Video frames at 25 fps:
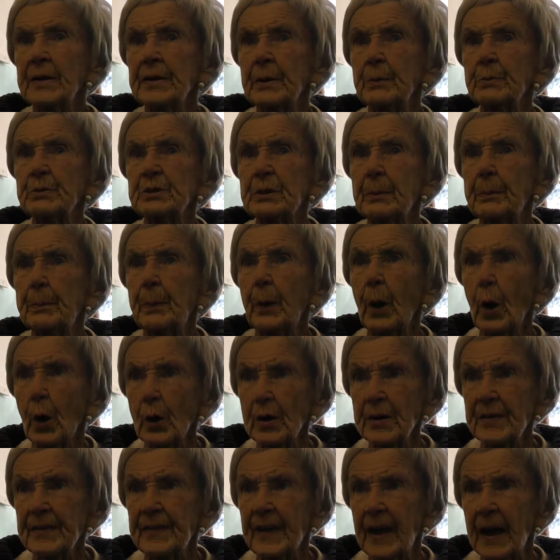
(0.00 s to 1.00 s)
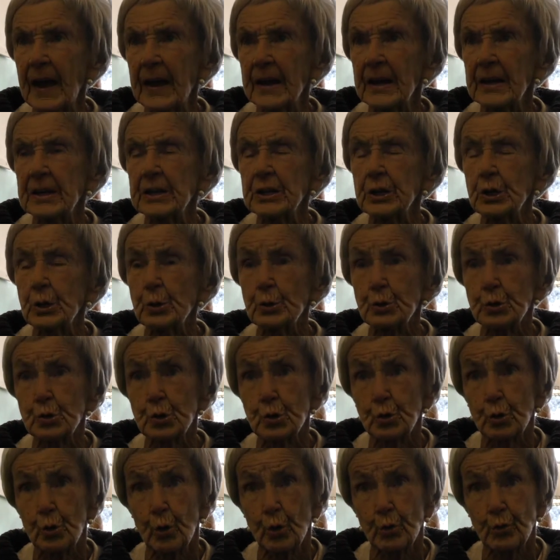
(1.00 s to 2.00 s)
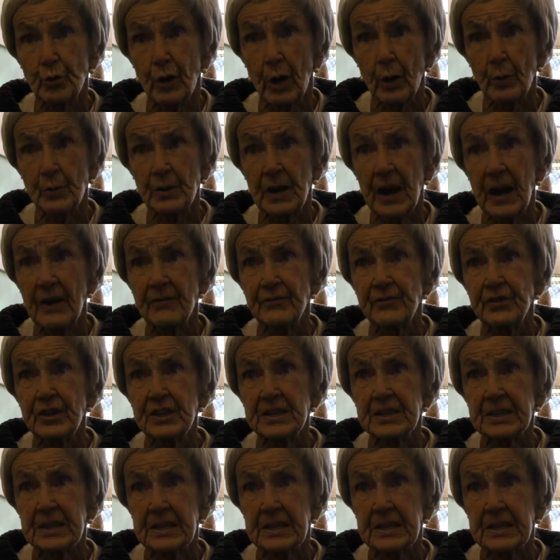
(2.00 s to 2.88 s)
There was a boy there and he used to go round every